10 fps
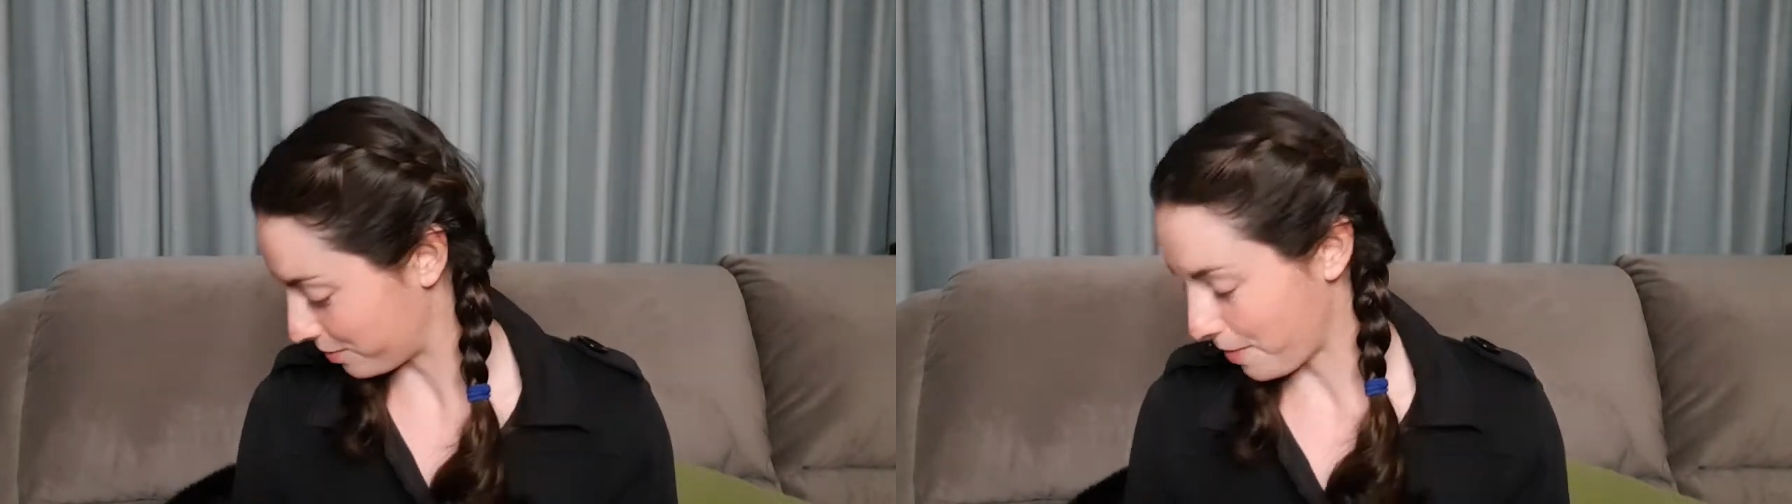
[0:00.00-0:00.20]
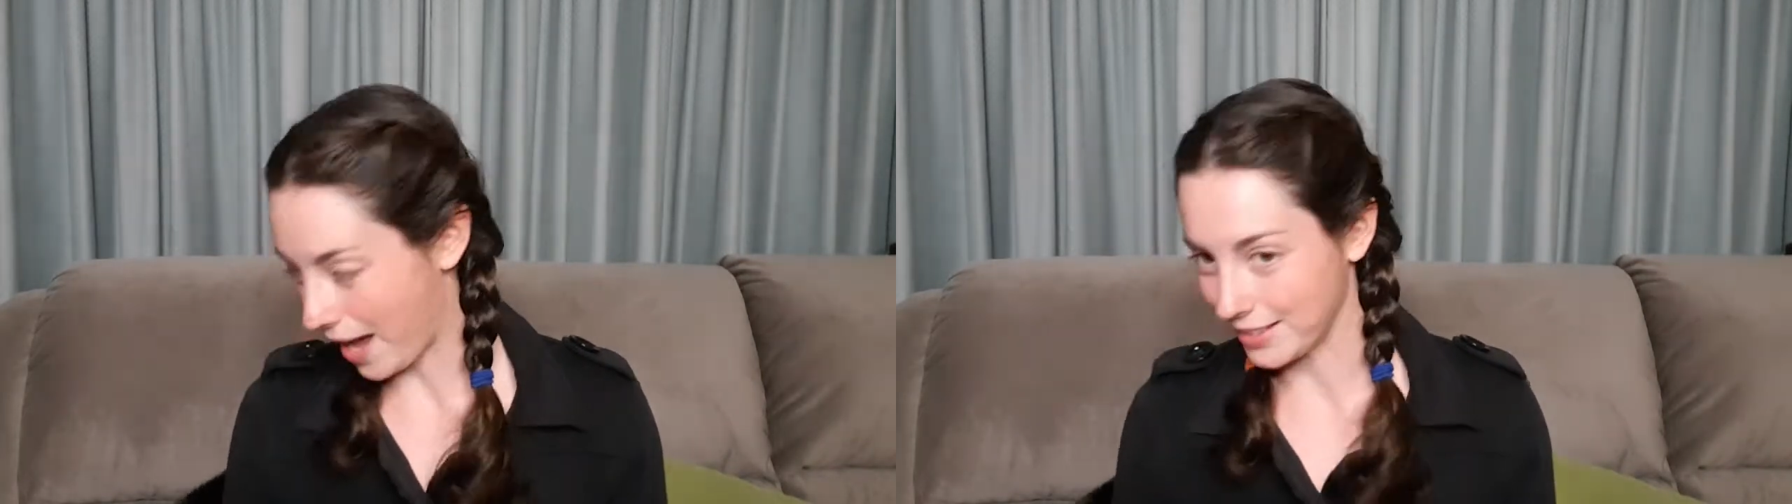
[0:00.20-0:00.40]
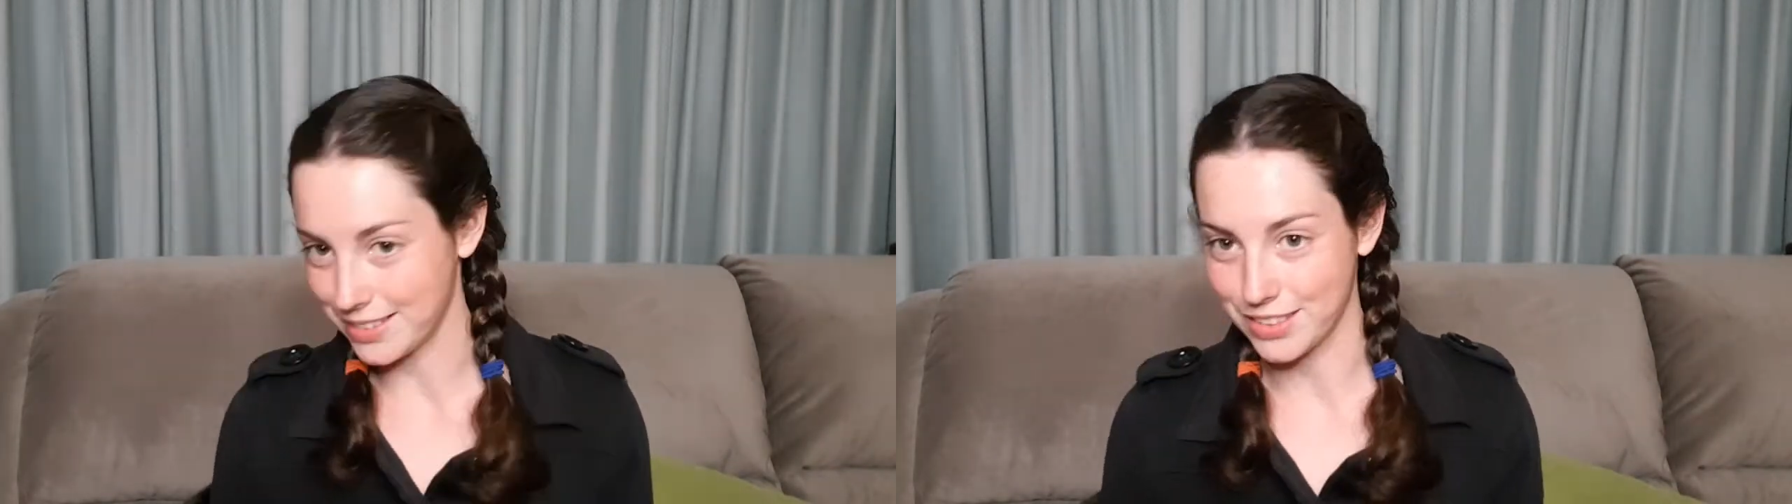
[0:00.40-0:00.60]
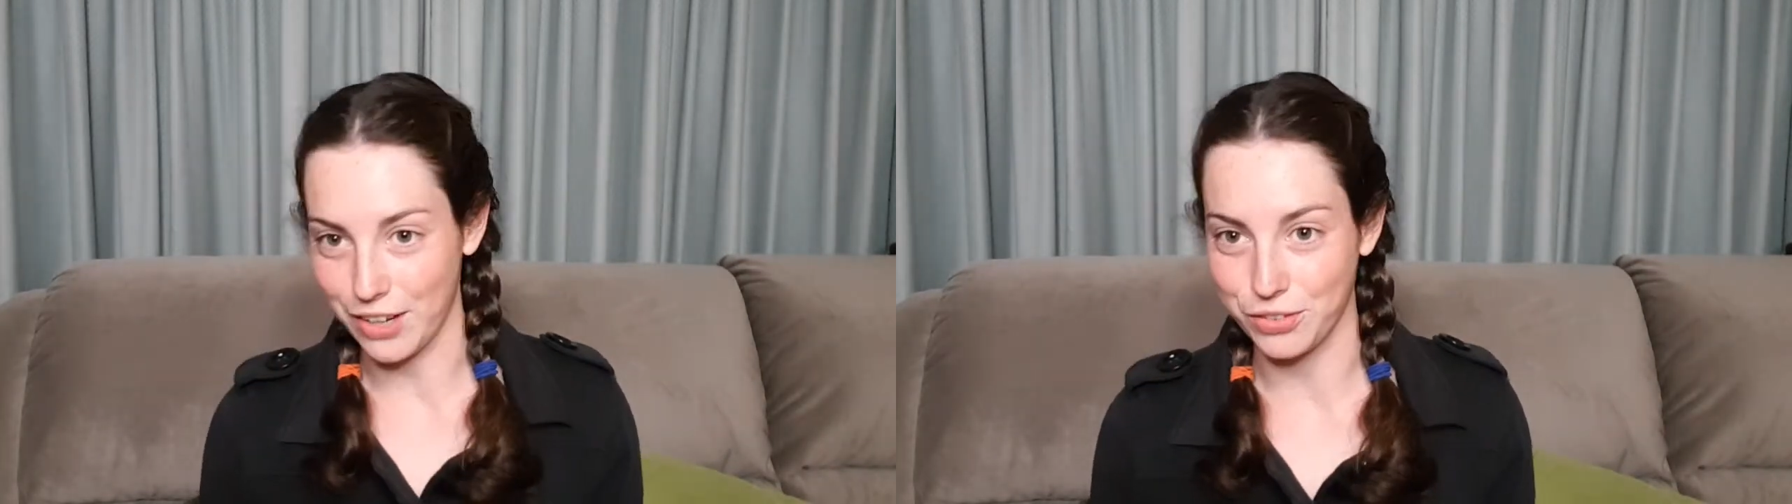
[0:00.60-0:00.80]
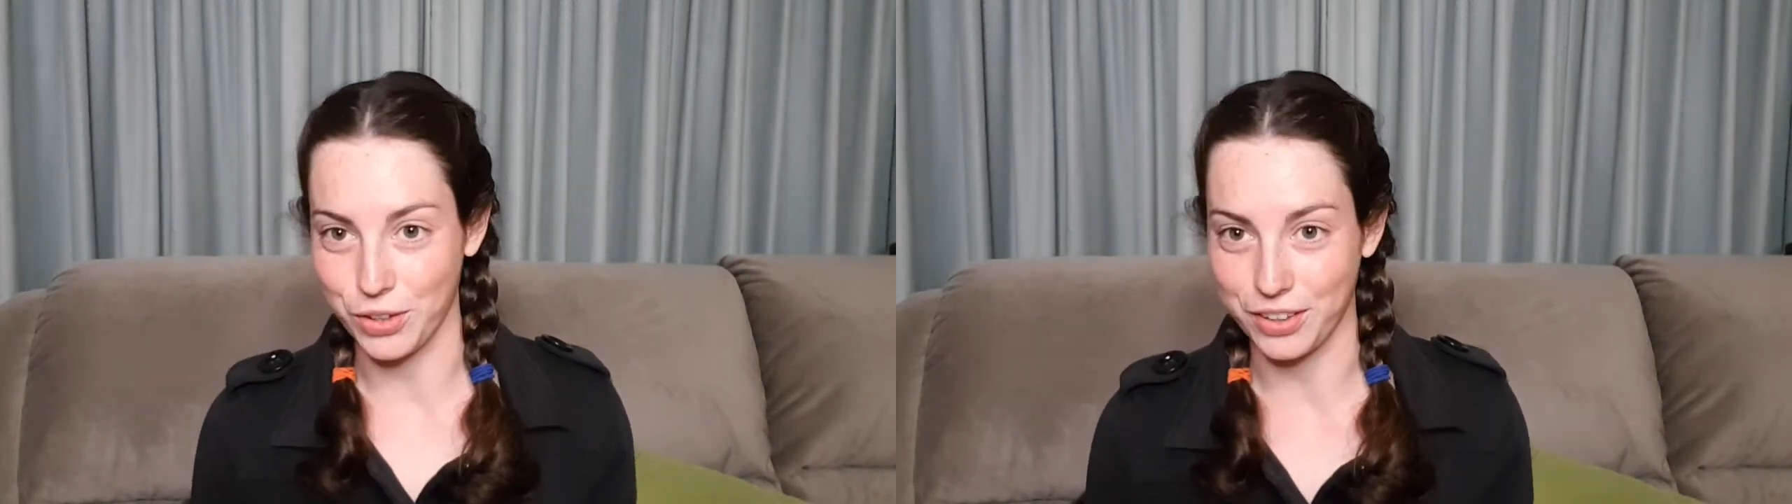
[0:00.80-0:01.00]
patterns
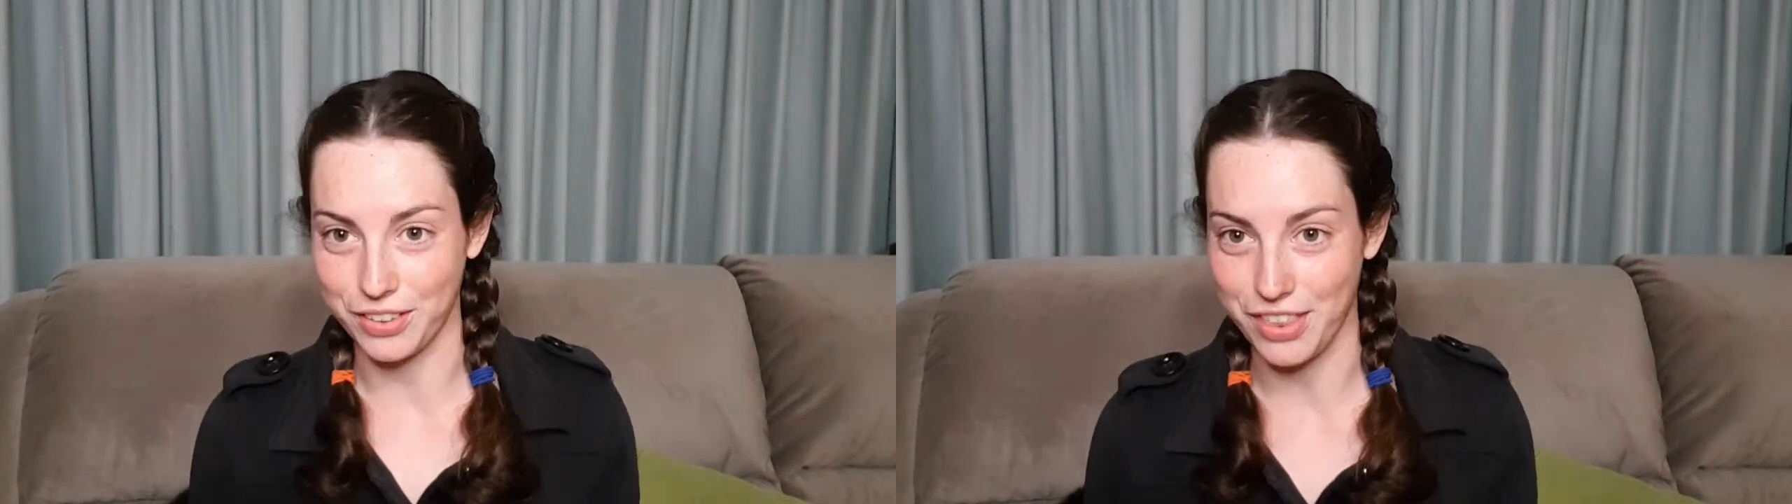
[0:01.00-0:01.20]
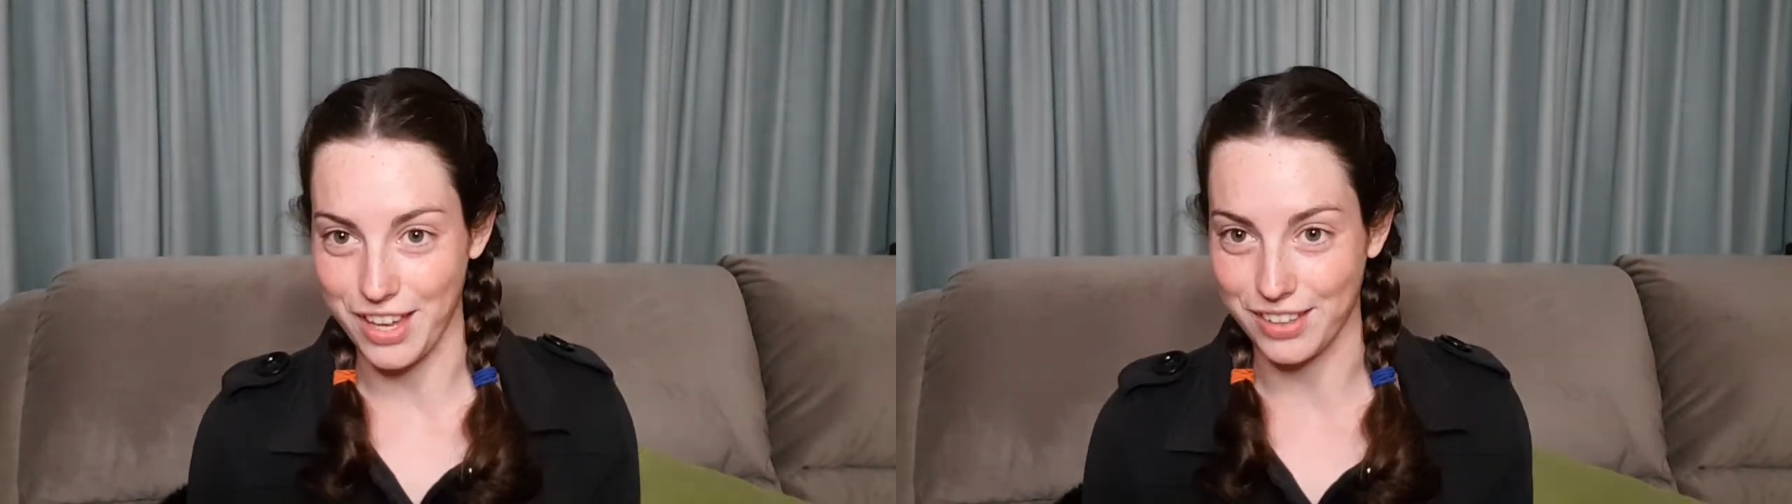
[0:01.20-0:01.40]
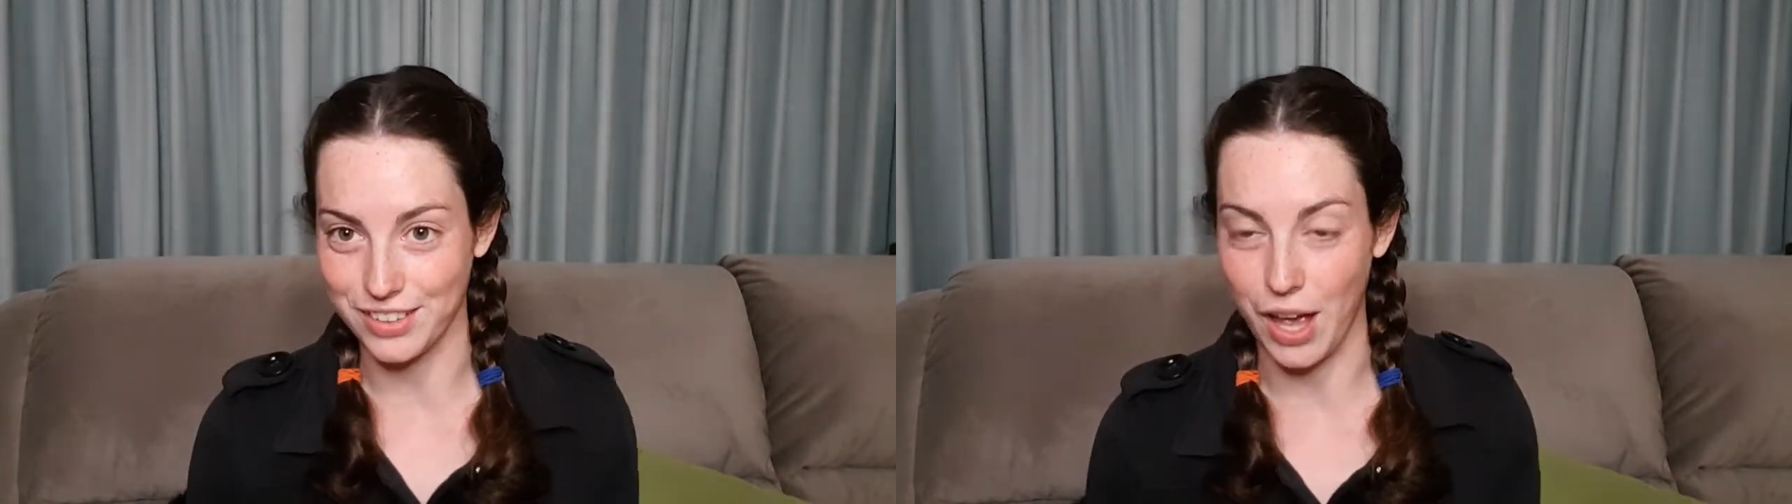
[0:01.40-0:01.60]
I've got and things,